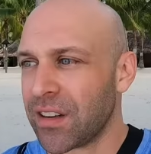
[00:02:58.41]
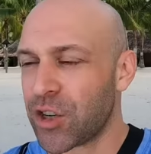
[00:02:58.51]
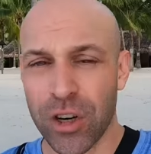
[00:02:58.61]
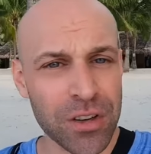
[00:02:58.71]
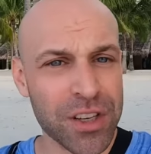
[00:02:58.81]

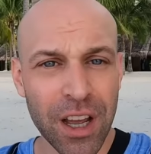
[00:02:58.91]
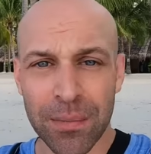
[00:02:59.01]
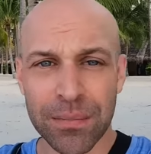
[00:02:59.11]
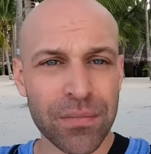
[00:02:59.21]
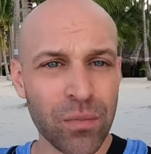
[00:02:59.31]
Sure,
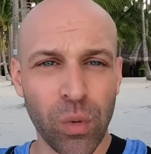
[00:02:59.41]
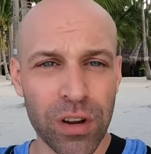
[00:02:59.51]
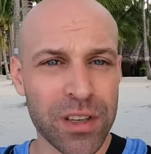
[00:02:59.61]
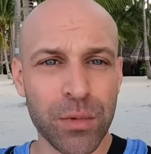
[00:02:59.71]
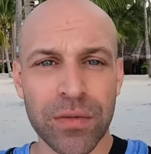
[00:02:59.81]
some
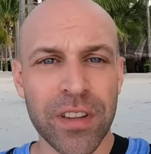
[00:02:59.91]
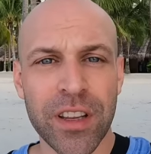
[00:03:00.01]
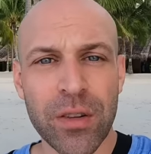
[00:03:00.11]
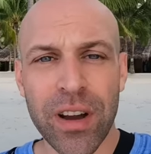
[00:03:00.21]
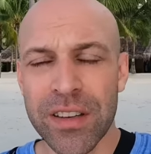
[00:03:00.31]
want to move to the
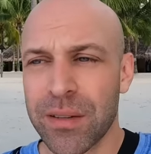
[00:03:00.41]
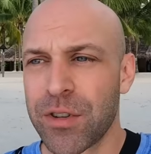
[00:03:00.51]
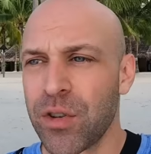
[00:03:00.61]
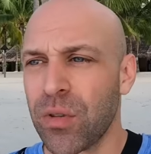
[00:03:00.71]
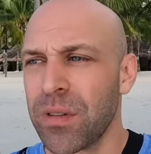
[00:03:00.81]
US, I'm
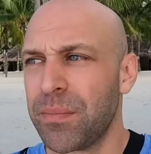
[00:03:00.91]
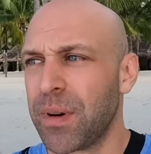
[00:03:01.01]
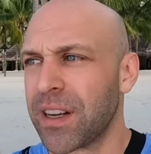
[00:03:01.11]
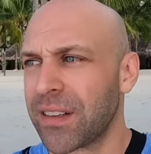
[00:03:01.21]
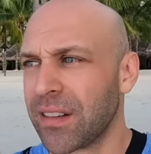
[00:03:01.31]
sure, but